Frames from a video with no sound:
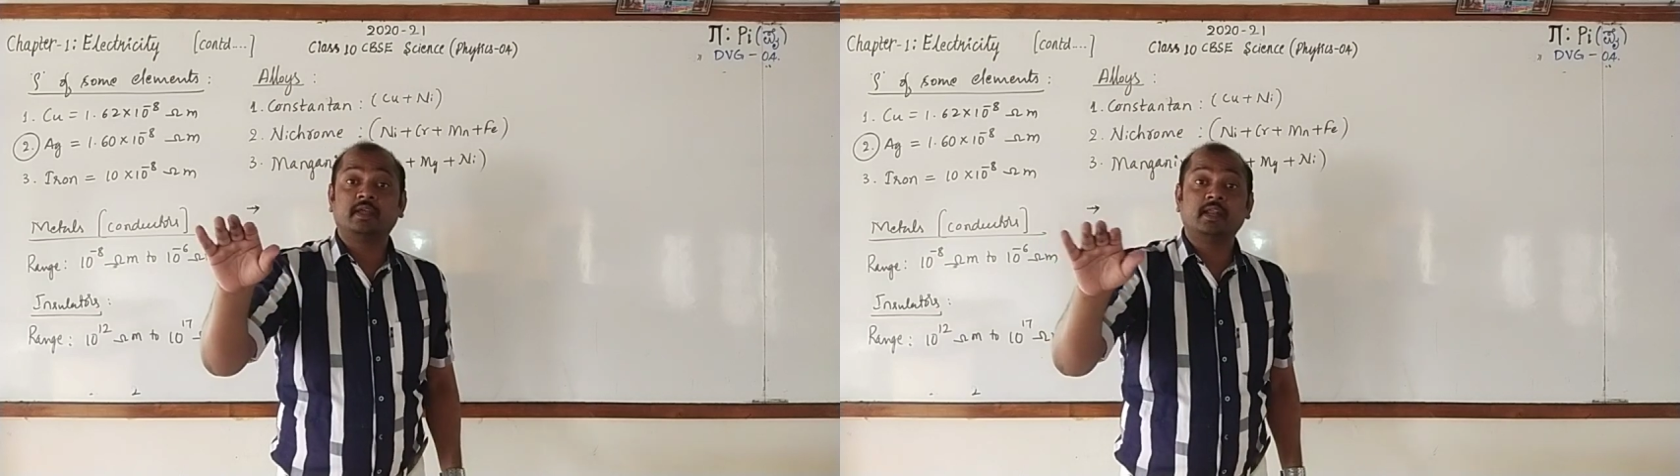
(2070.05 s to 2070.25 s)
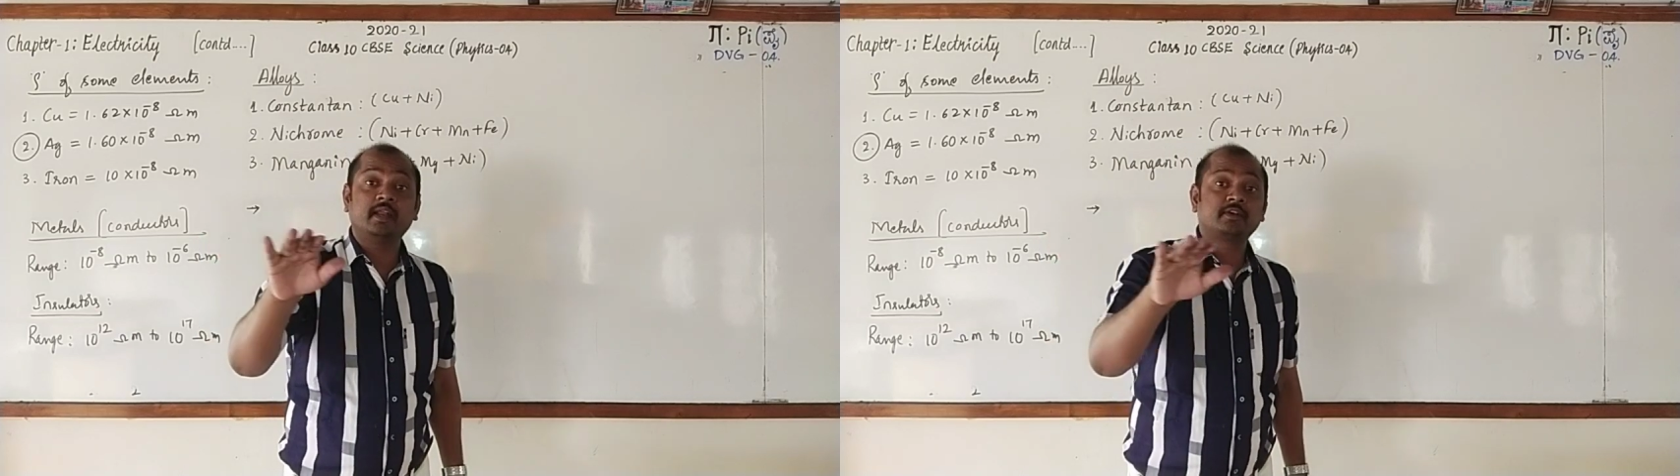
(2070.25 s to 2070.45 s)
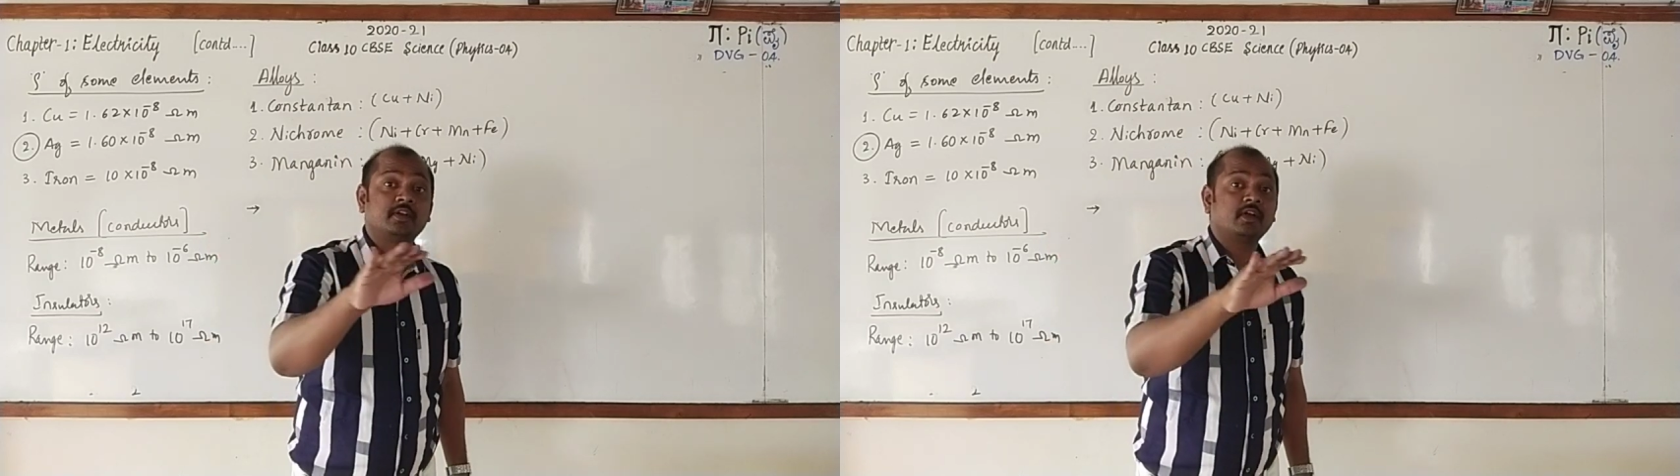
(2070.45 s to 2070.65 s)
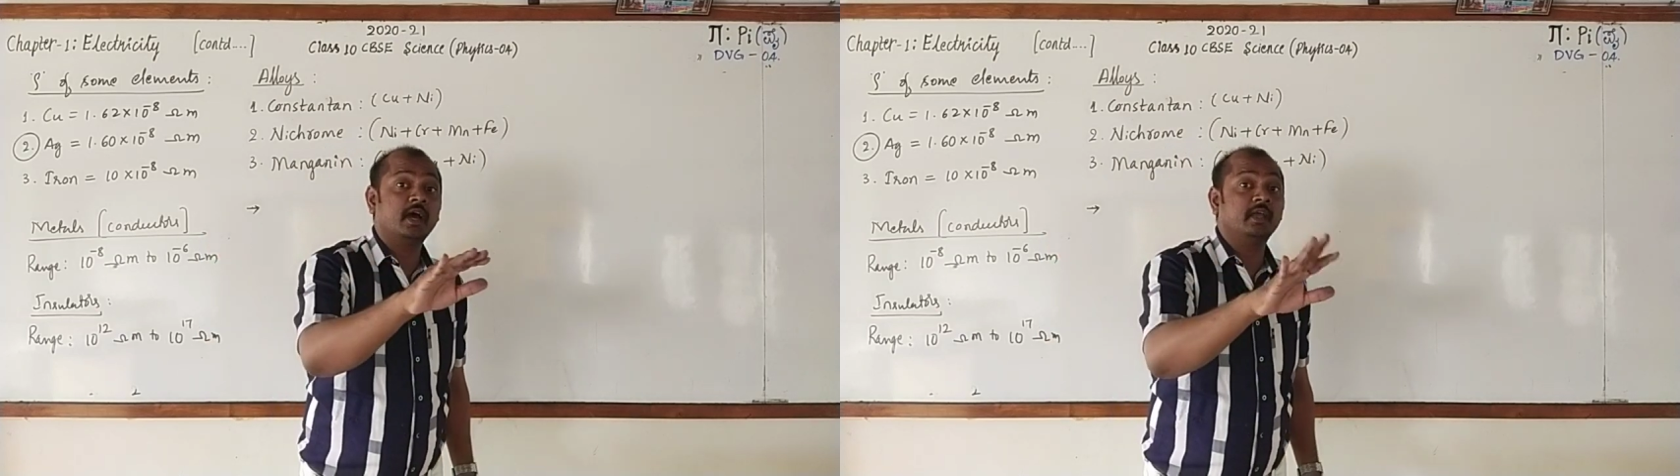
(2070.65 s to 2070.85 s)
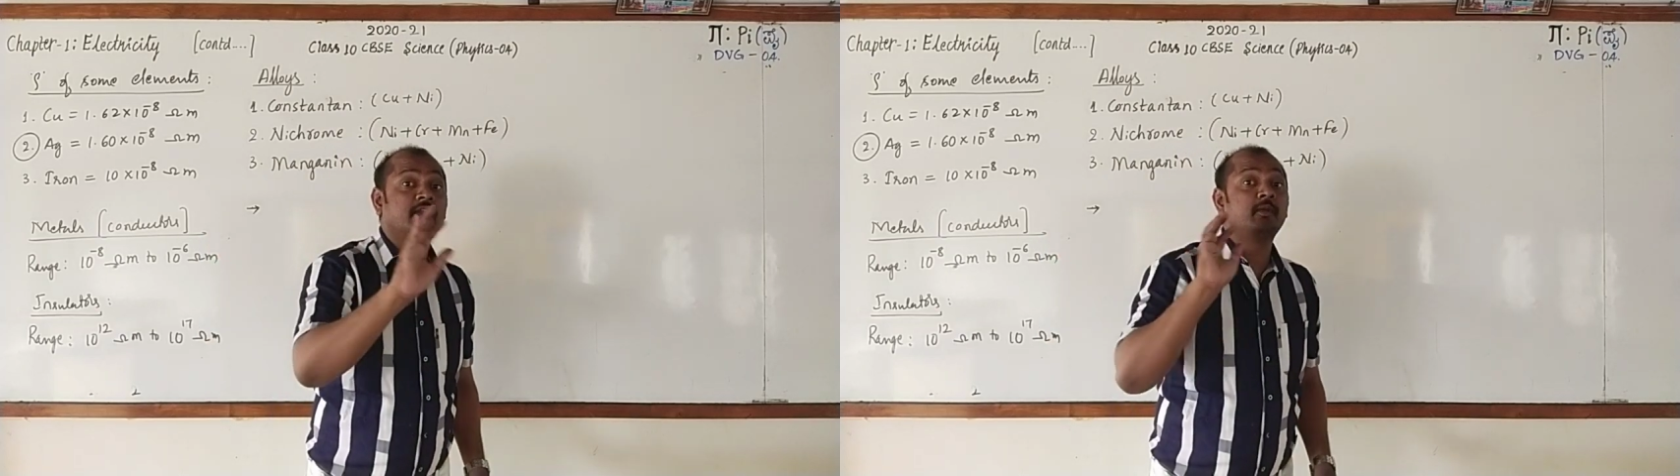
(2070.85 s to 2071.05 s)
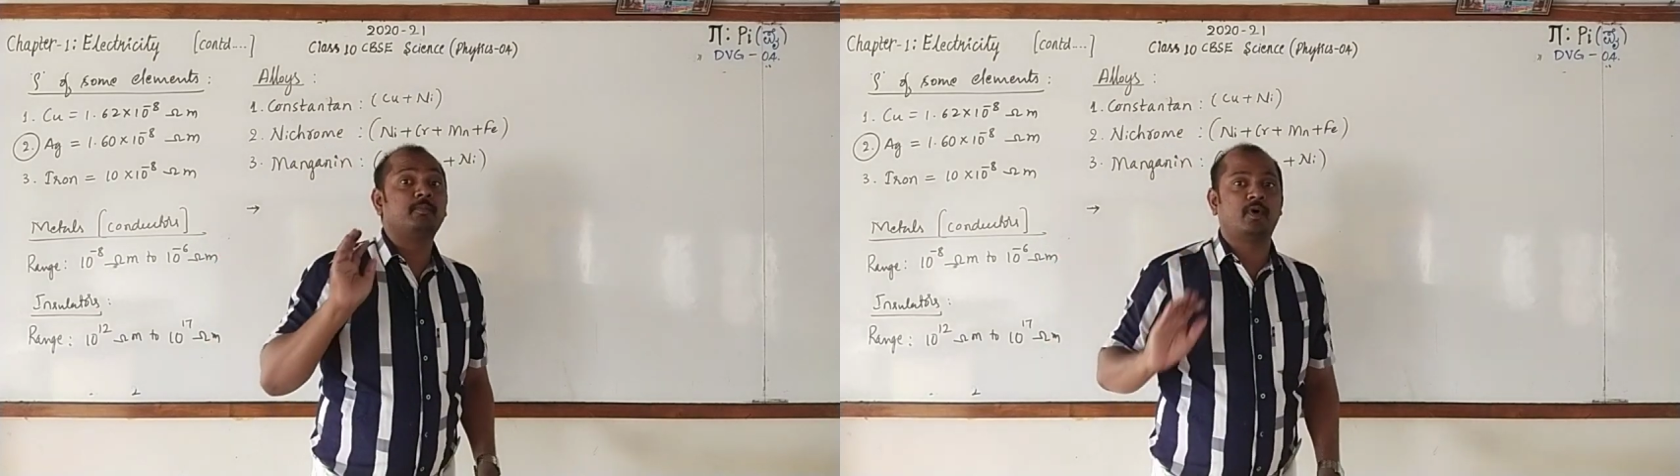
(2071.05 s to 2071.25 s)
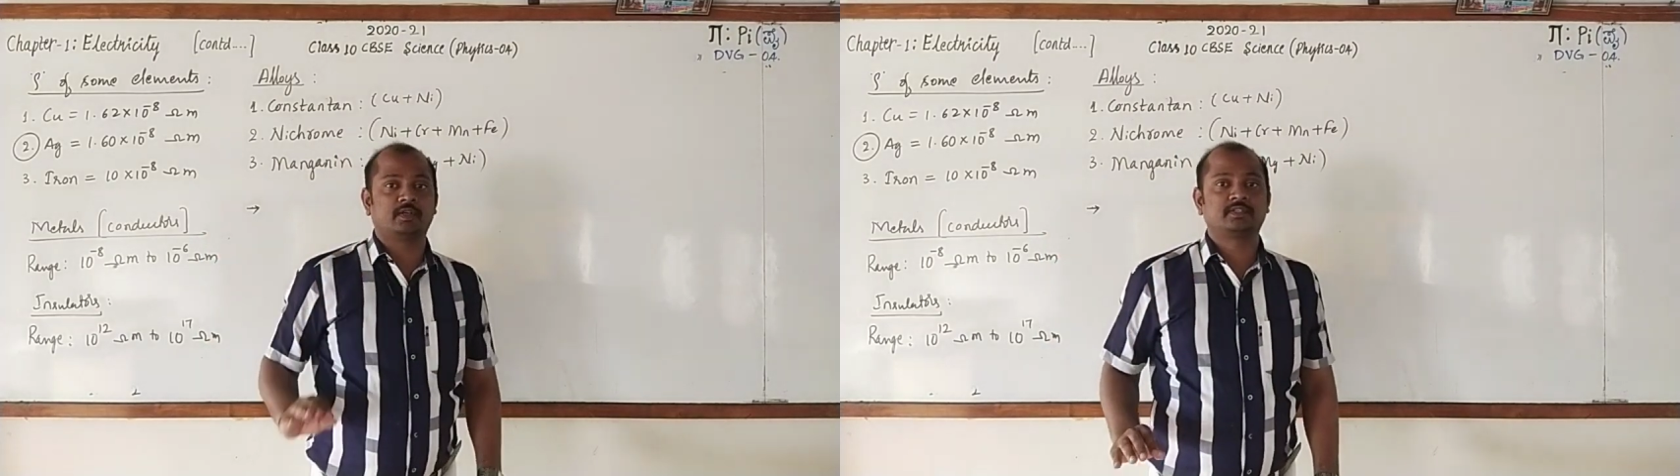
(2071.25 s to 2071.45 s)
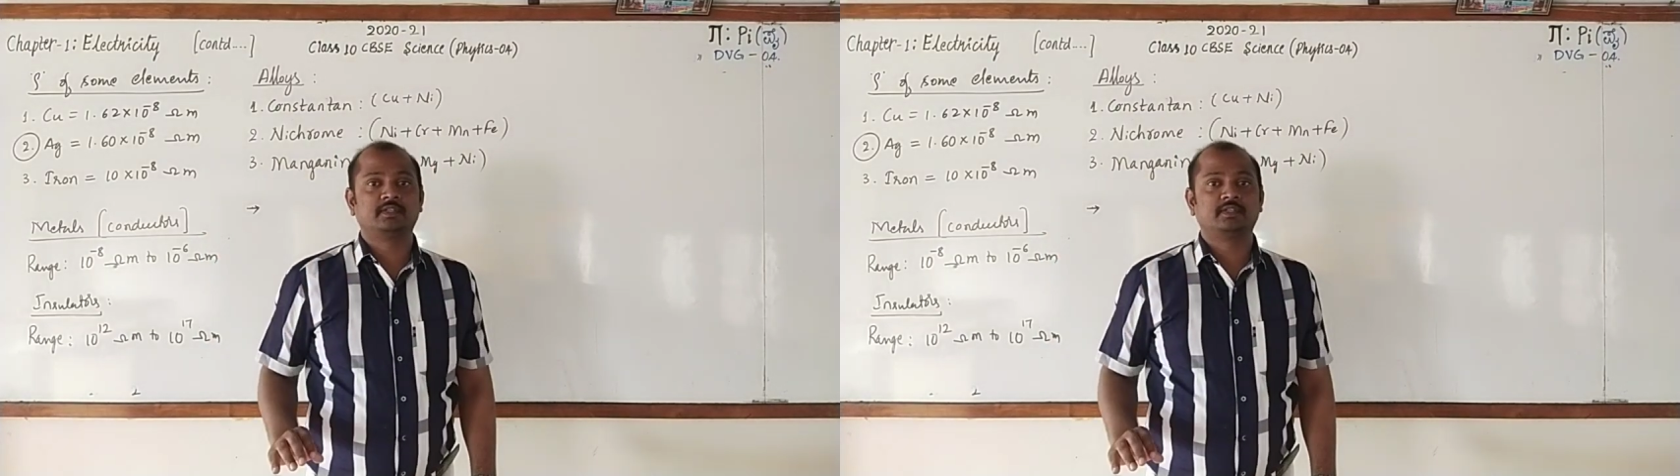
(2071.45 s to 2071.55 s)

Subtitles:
electric iron box,